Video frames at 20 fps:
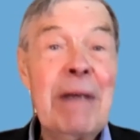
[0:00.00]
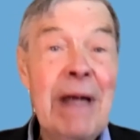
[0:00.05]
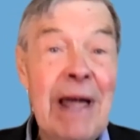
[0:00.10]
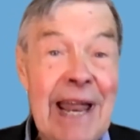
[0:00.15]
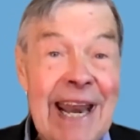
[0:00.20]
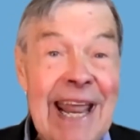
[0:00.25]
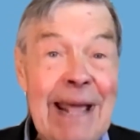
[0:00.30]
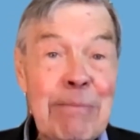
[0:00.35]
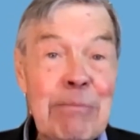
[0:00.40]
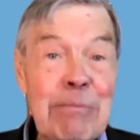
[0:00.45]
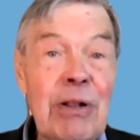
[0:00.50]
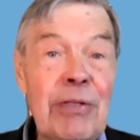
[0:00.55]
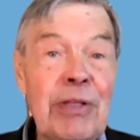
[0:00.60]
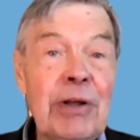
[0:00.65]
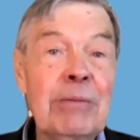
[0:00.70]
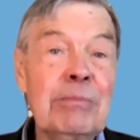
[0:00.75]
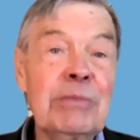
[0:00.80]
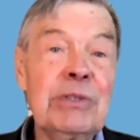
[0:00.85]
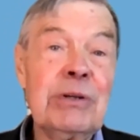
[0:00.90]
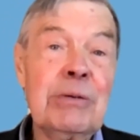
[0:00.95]
enabled
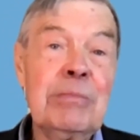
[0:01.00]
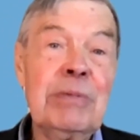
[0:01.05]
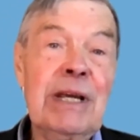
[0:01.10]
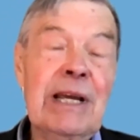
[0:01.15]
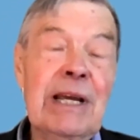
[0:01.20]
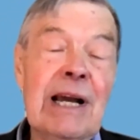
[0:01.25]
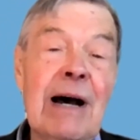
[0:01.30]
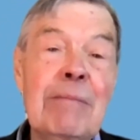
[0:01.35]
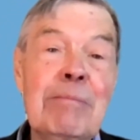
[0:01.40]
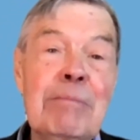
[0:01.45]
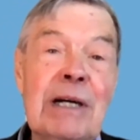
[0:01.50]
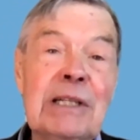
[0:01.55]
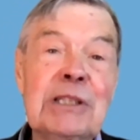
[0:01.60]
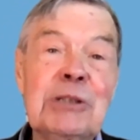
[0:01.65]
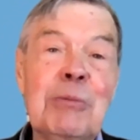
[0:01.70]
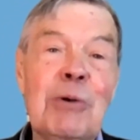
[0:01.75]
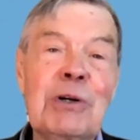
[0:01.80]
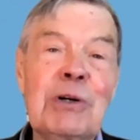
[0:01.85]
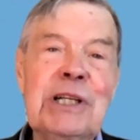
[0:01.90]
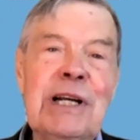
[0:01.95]
them to become much
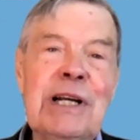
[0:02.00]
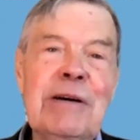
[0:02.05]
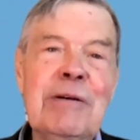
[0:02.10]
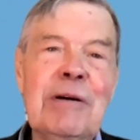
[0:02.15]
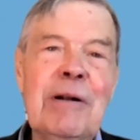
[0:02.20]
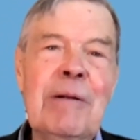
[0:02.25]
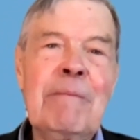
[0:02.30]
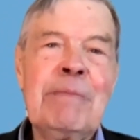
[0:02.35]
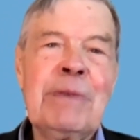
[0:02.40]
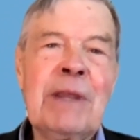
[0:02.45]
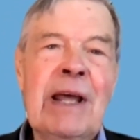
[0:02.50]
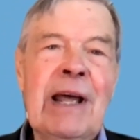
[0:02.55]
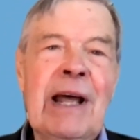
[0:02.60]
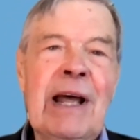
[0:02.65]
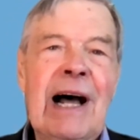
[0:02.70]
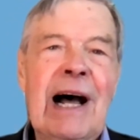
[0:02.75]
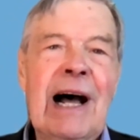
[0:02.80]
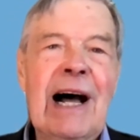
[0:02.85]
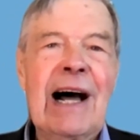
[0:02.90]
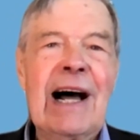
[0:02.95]
more general.
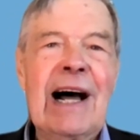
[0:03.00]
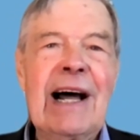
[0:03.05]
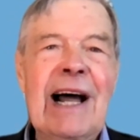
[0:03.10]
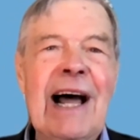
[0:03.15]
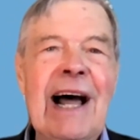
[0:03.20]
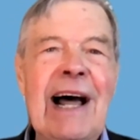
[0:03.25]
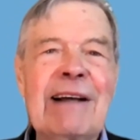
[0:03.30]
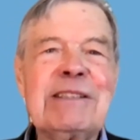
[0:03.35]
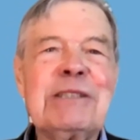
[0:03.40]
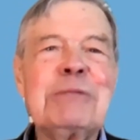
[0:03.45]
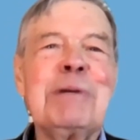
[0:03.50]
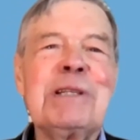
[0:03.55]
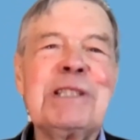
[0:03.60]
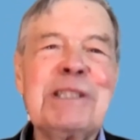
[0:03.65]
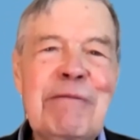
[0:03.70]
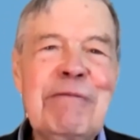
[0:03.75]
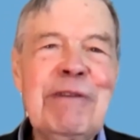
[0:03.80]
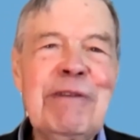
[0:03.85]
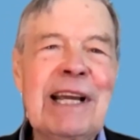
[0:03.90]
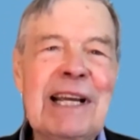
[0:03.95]

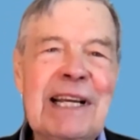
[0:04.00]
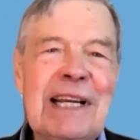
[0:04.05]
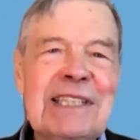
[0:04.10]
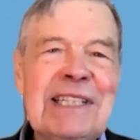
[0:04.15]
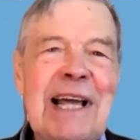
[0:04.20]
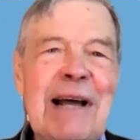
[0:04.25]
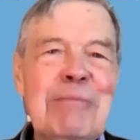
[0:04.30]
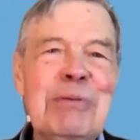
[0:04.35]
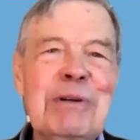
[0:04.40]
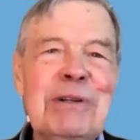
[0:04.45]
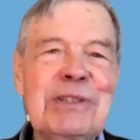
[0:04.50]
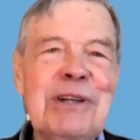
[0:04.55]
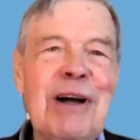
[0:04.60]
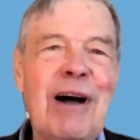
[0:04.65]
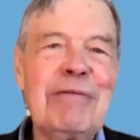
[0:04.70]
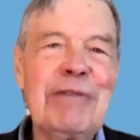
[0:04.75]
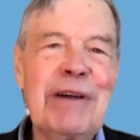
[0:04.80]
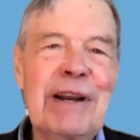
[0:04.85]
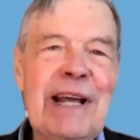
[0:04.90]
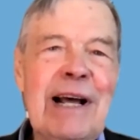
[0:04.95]
Specific examples
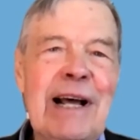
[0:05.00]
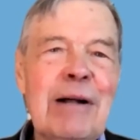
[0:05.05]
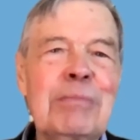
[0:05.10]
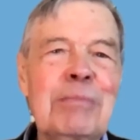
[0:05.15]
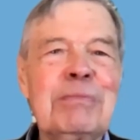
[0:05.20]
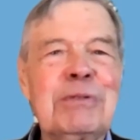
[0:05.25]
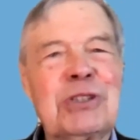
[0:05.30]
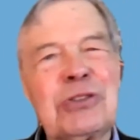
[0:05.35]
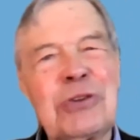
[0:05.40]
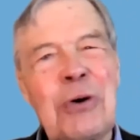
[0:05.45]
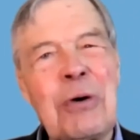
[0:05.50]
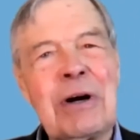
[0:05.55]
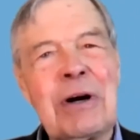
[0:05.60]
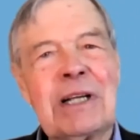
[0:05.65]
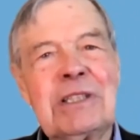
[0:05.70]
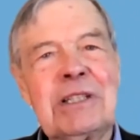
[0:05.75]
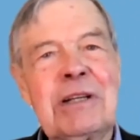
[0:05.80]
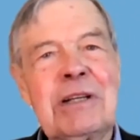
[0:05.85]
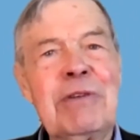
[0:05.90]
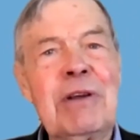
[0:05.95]
often help,
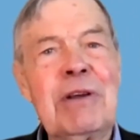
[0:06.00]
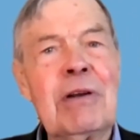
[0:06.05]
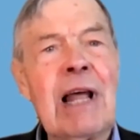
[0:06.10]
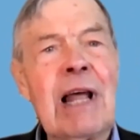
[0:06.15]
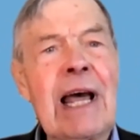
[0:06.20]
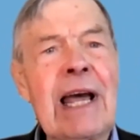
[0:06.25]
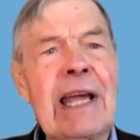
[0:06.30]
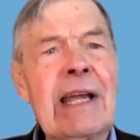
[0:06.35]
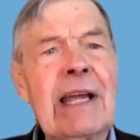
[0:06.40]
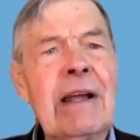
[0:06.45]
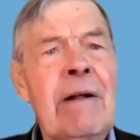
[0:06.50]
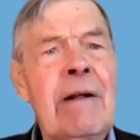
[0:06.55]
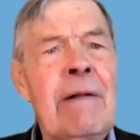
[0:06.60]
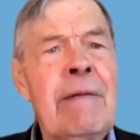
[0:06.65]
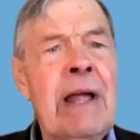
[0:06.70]
stories if you like.